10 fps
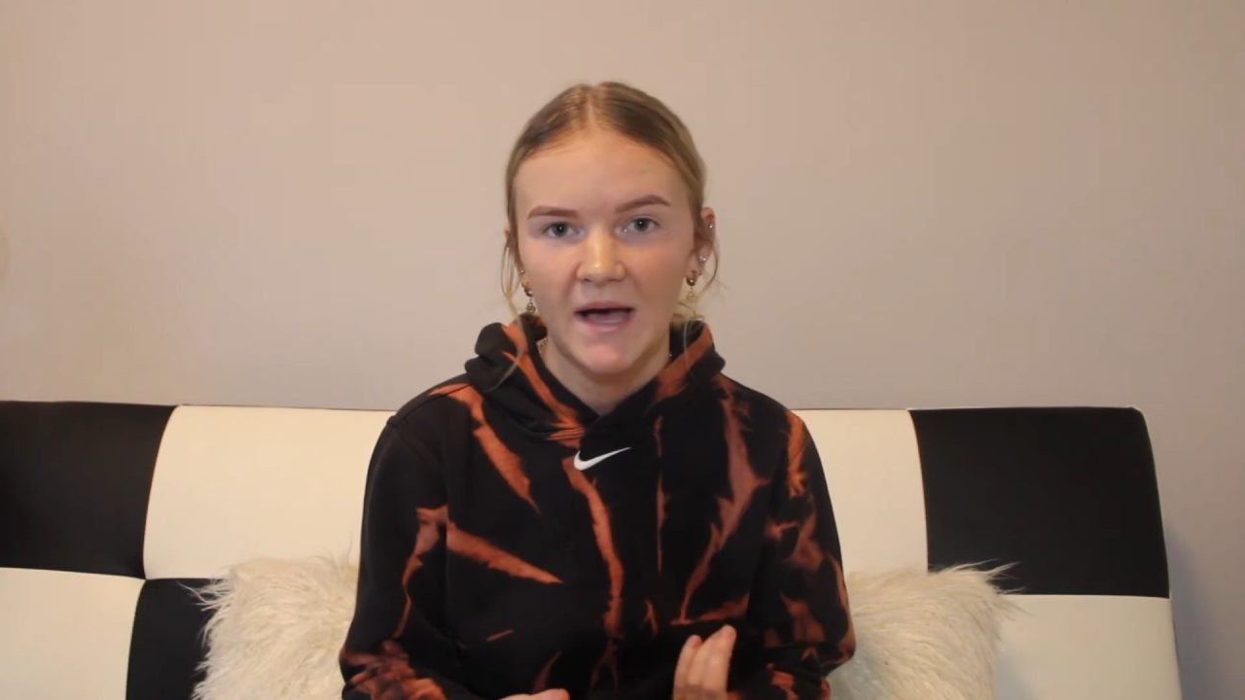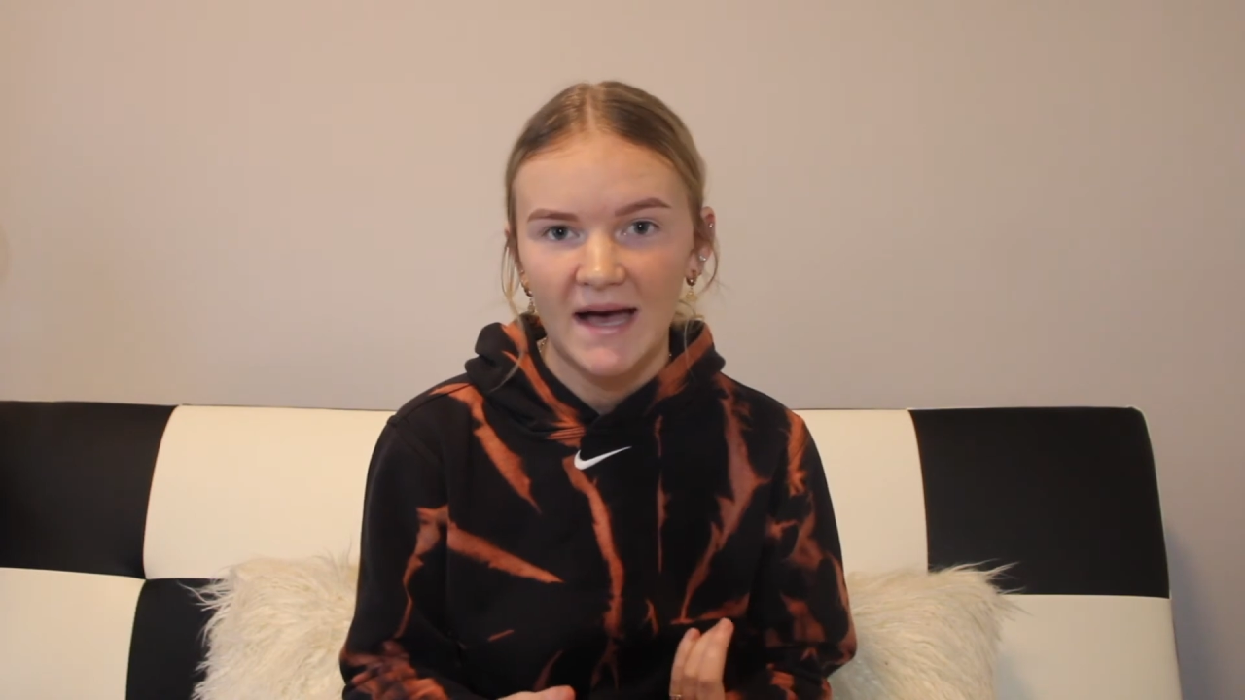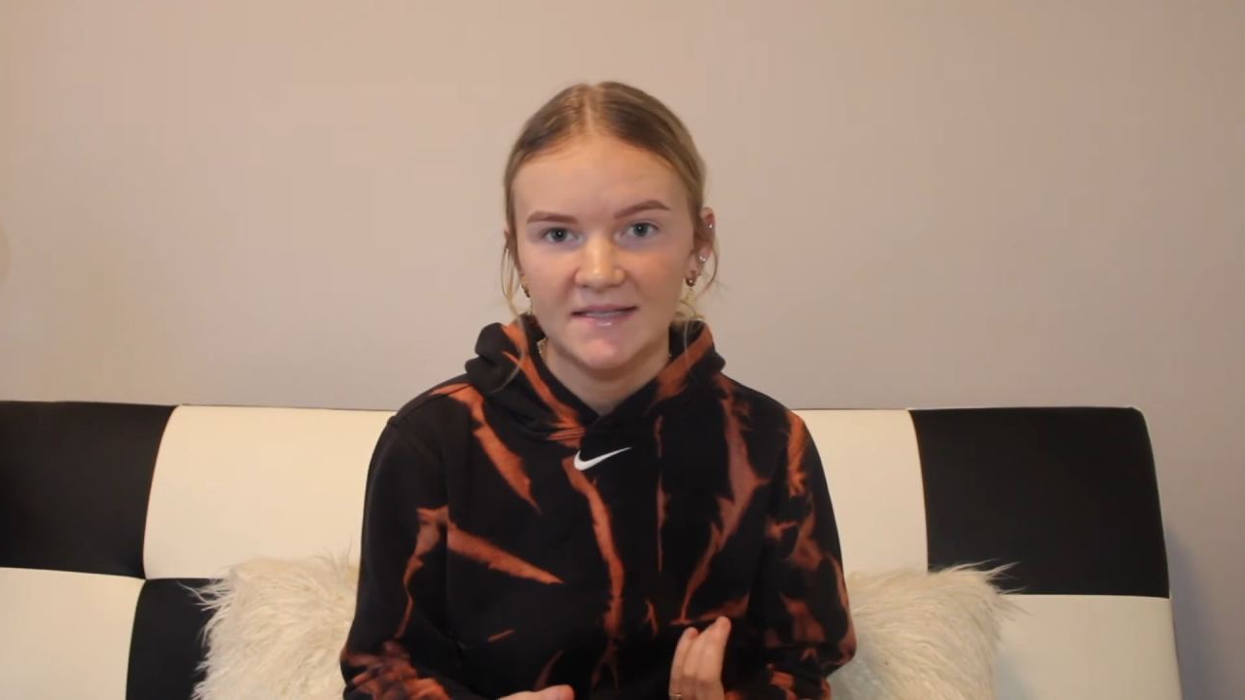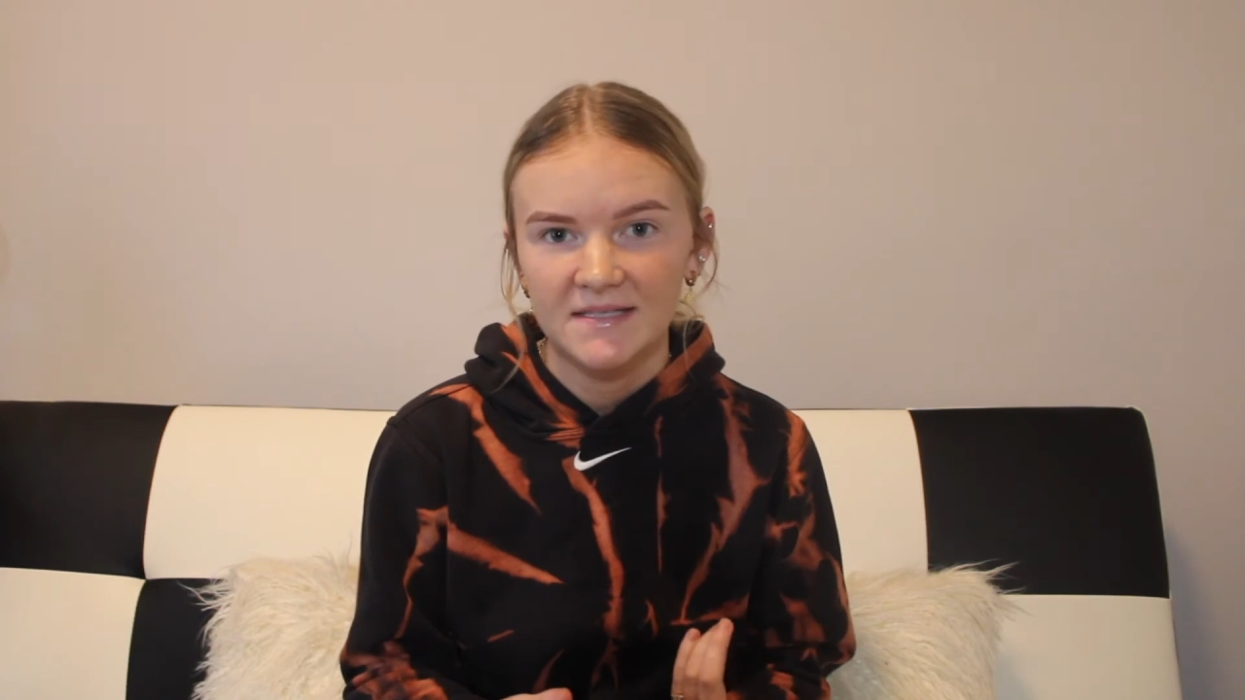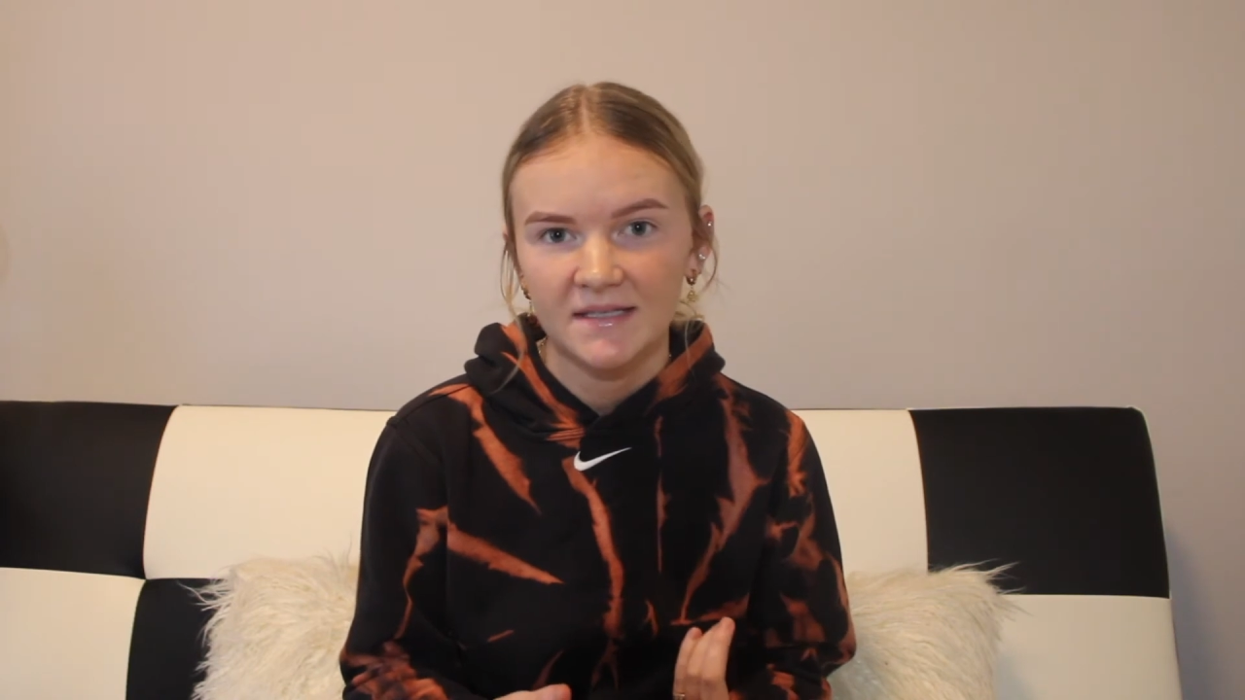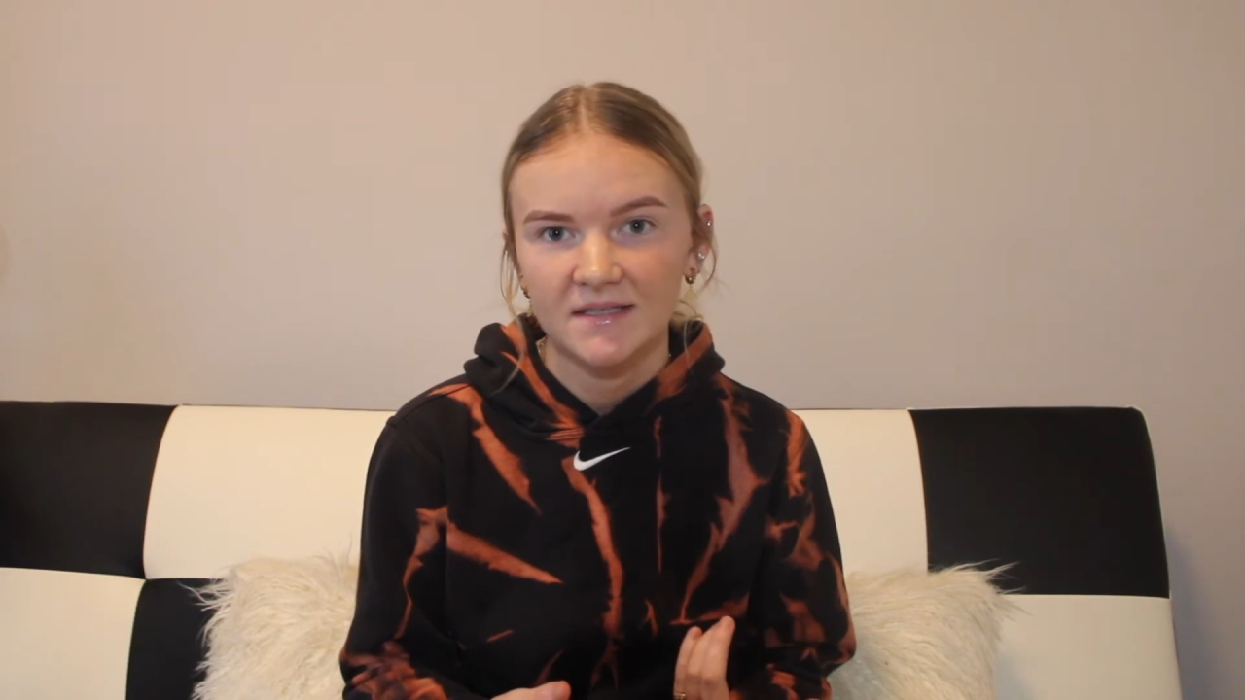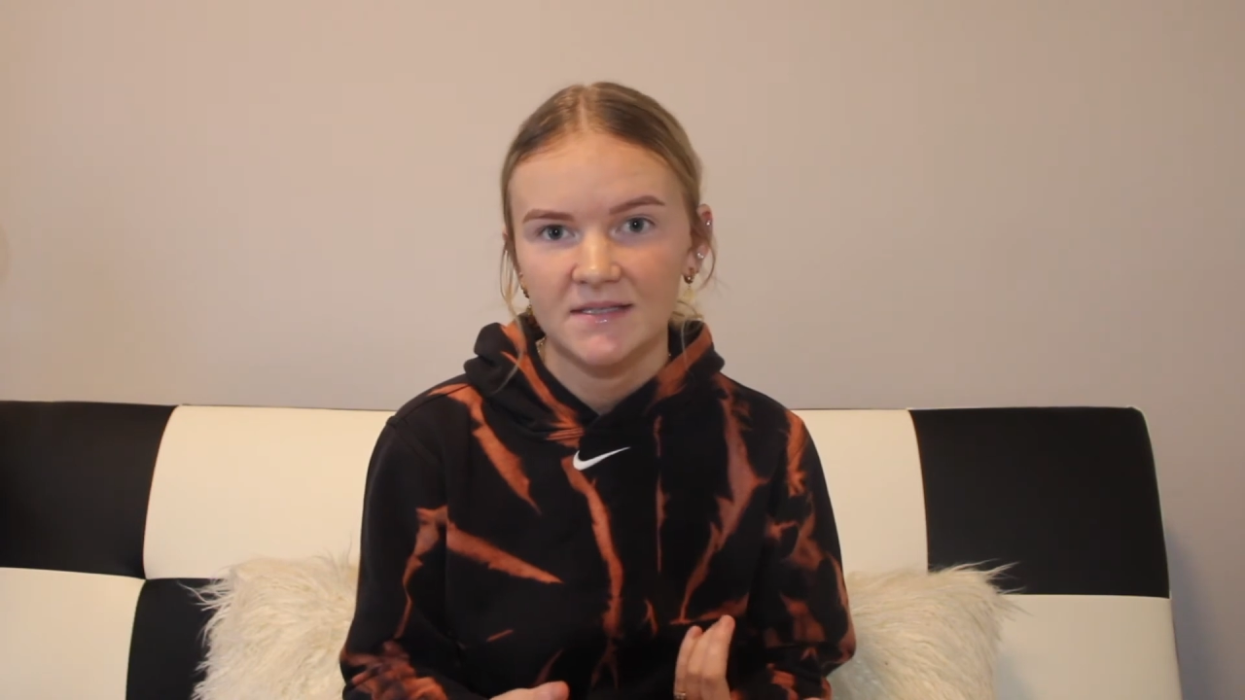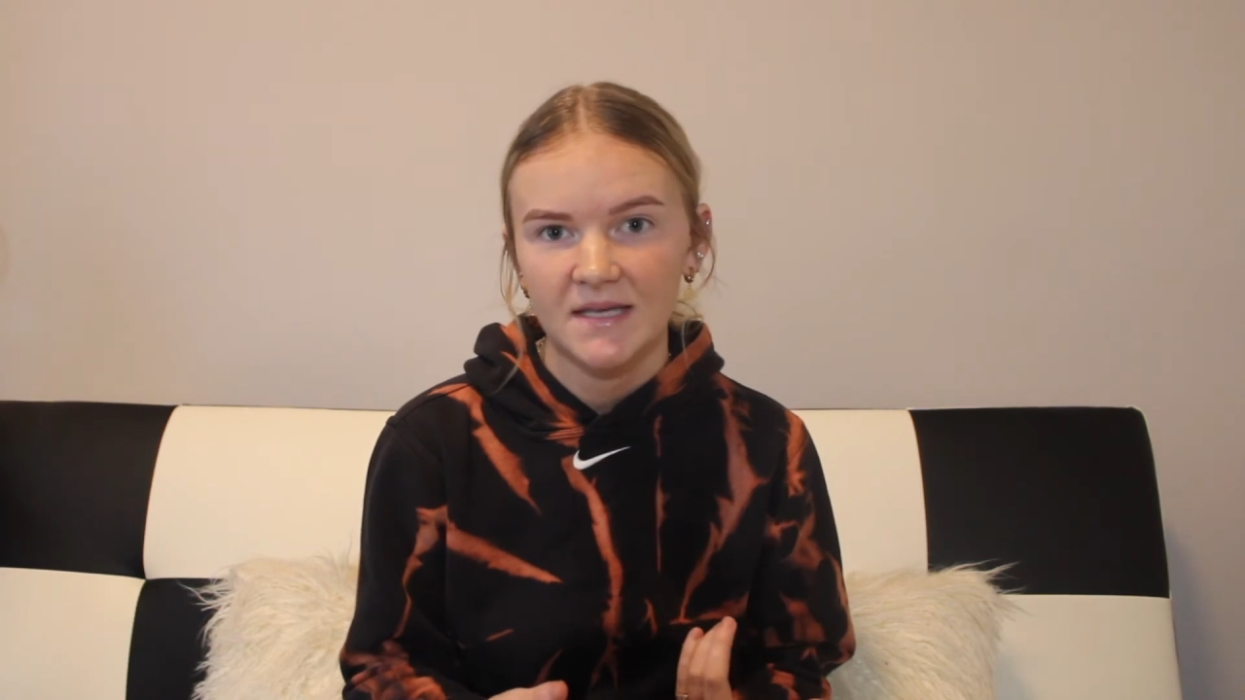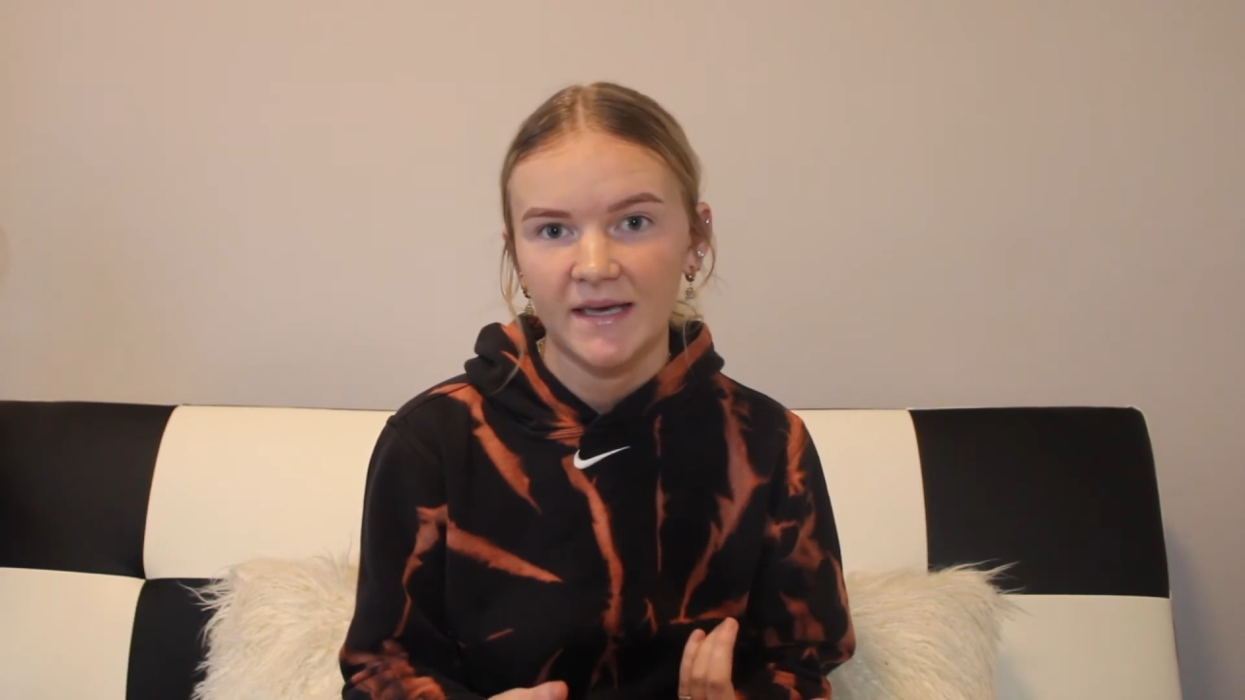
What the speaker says: AdSense